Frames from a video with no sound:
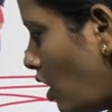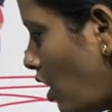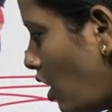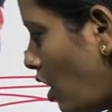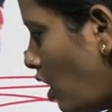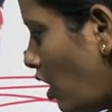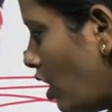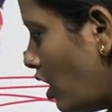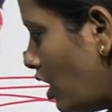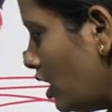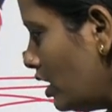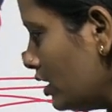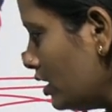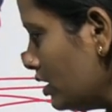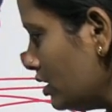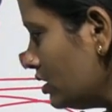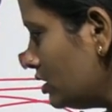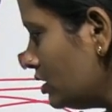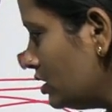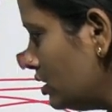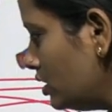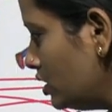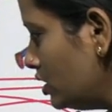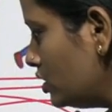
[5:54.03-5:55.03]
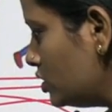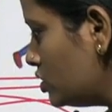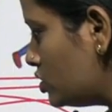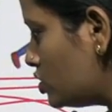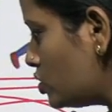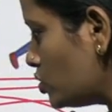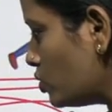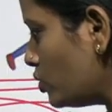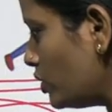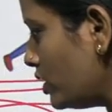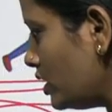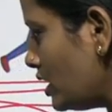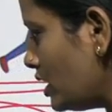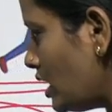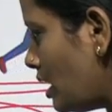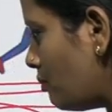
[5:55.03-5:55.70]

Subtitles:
or two in